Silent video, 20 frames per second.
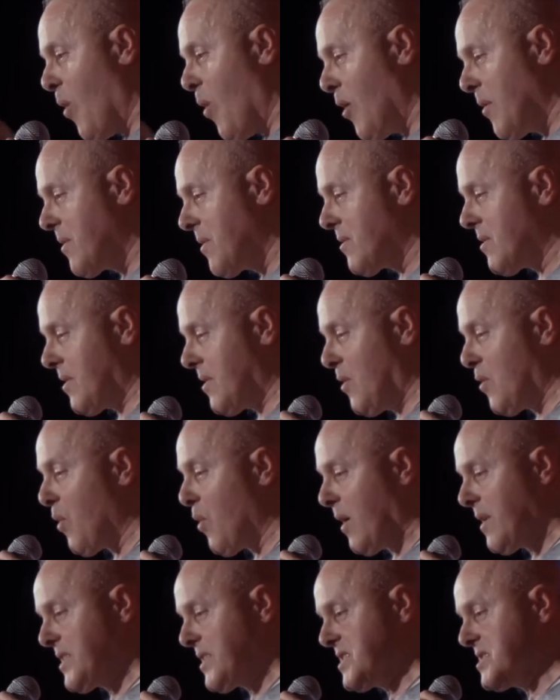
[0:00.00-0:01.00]
what
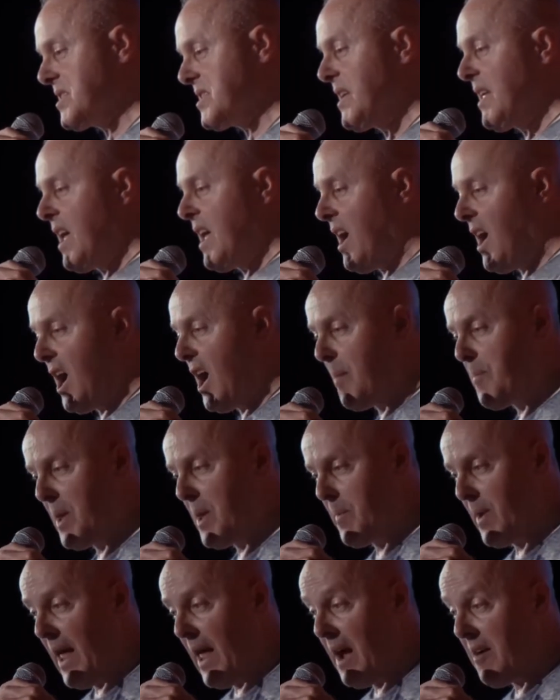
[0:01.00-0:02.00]
qualities
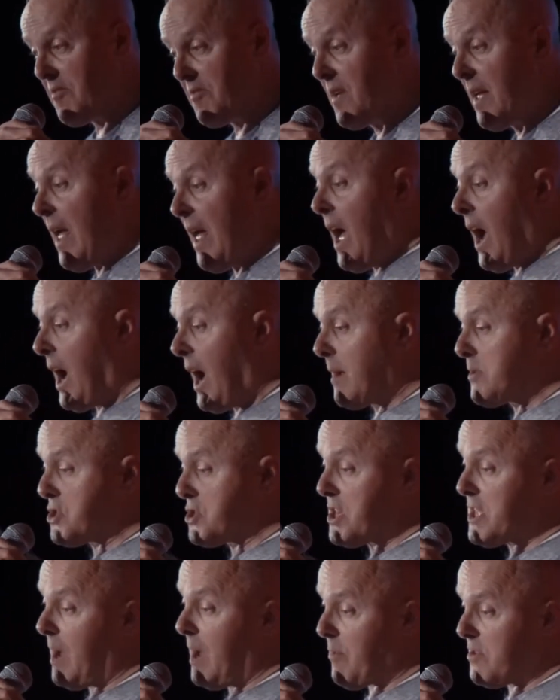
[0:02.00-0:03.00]
people have.
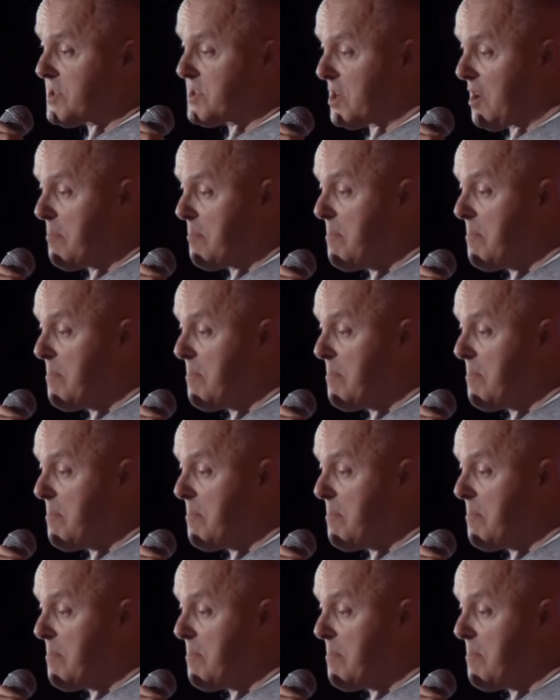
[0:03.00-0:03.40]
Just a couple of sort of